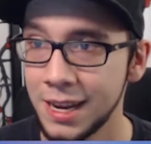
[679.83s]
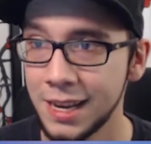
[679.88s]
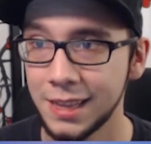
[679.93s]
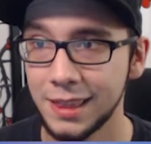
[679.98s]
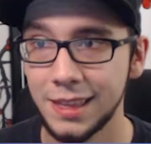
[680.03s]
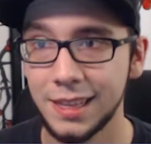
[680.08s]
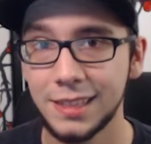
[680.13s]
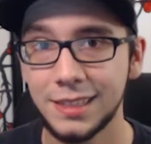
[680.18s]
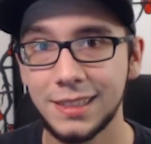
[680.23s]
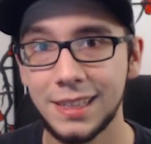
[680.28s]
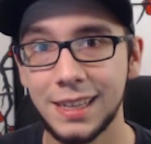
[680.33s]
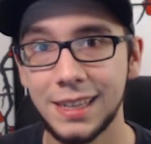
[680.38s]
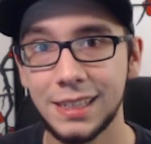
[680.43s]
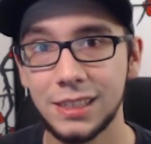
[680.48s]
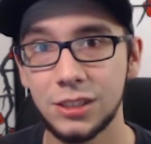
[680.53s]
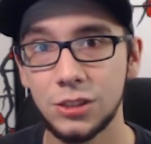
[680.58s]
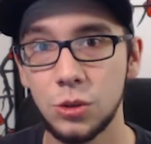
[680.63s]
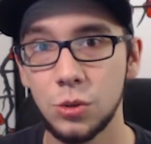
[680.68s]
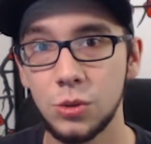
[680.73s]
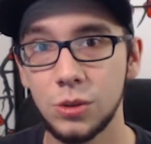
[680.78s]
this thing
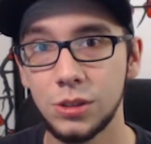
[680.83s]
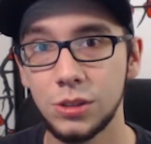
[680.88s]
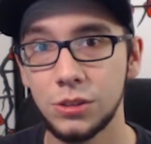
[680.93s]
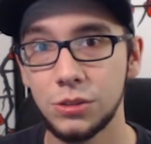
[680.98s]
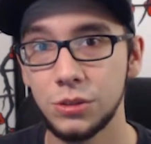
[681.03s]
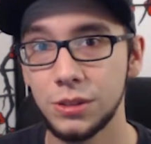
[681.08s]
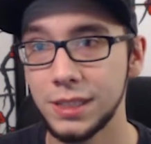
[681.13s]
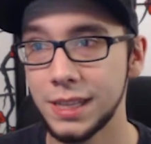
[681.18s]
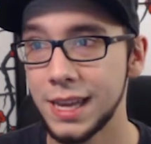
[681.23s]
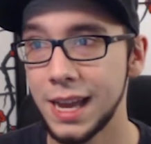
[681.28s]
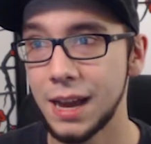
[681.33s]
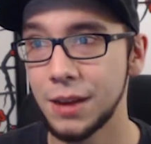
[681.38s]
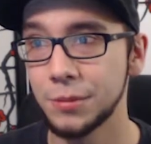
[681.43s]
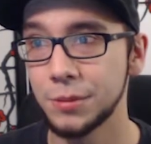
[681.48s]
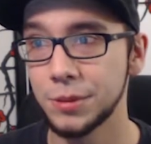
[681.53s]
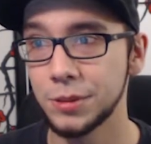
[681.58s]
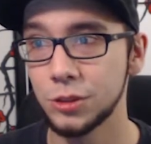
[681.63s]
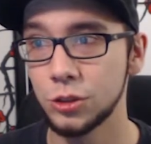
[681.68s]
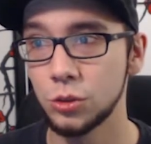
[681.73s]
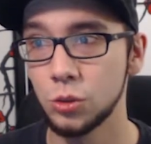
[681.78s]
is going to get out of
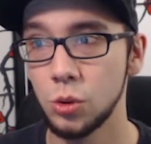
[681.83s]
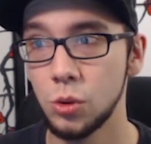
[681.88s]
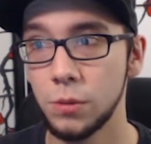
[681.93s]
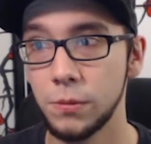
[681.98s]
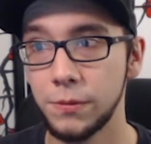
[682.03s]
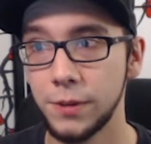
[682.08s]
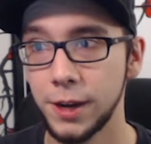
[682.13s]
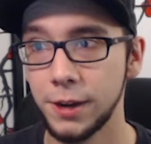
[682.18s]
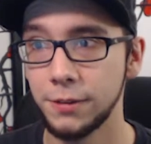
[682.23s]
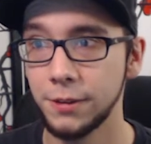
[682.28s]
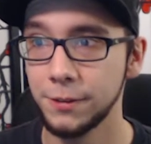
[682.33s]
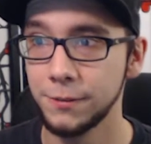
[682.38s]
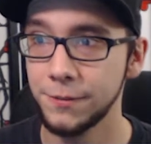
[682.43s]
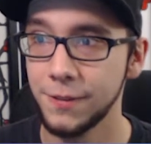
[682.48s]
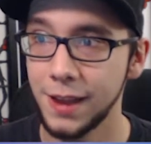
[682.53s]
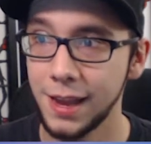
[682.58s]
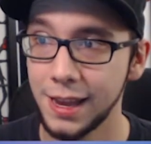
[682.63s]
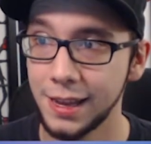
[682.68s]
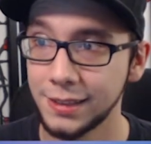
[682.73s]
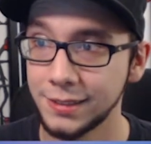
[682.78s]
control very
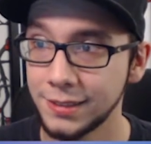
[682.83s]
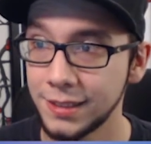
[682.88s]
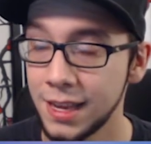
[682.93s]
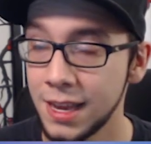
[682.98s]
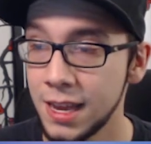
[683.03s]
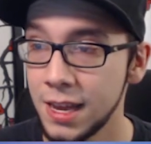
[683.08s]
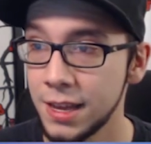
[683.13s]
fast.